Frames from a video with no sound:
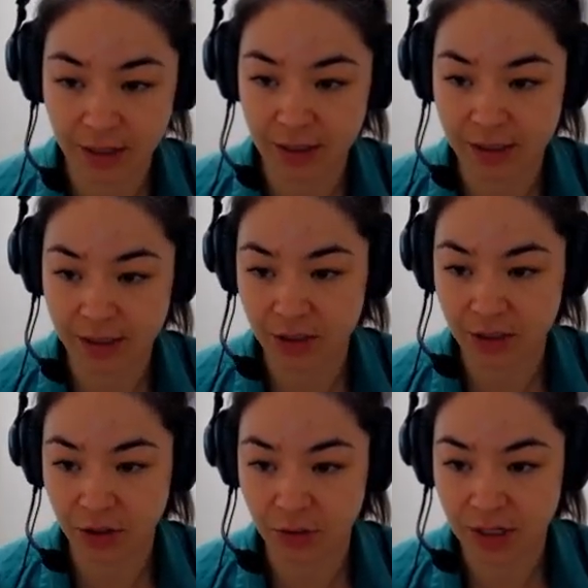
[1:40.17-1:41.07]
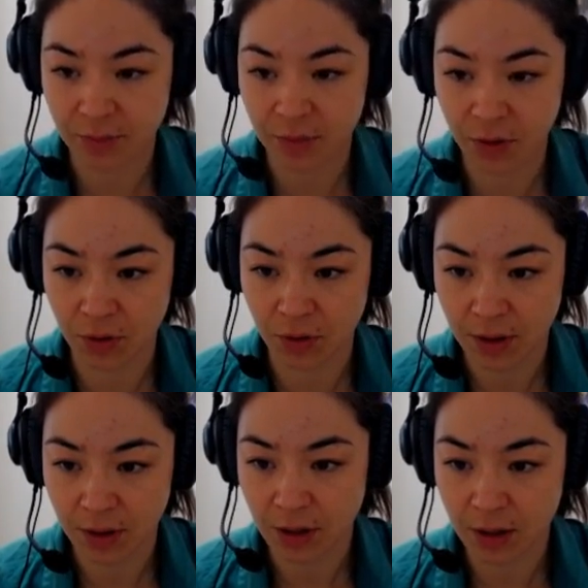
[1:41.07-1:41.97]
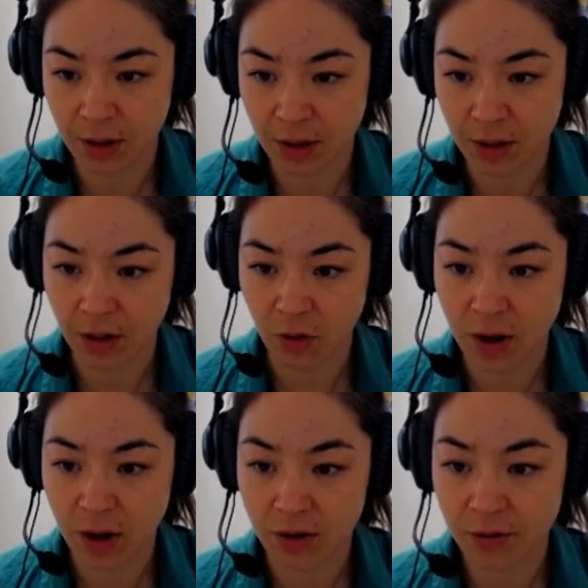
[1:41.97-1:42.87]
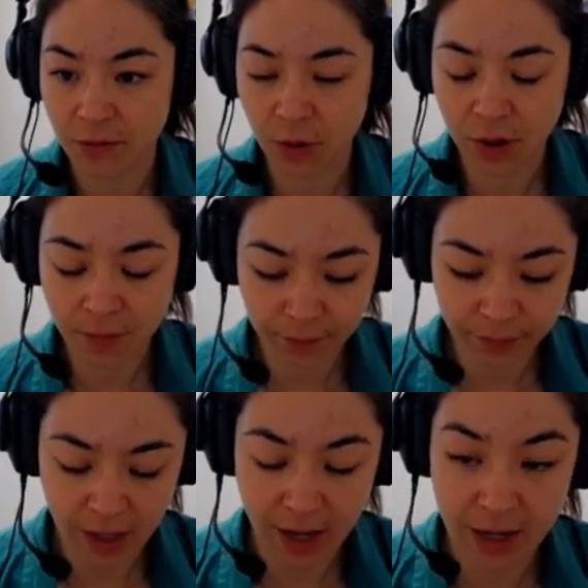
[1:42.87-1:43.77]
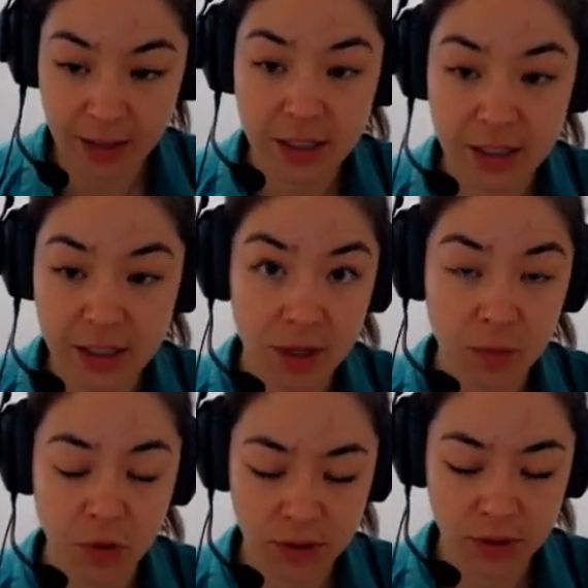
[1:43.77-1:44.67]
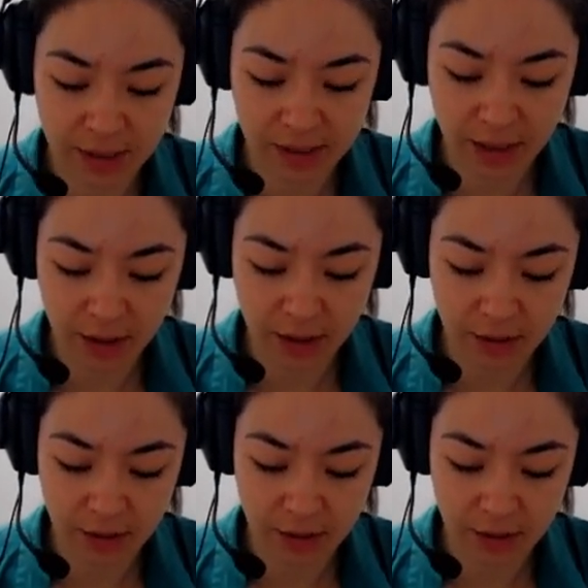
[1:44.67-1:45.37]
this stage, I'll go demo inquiry form, and this will make more sense later.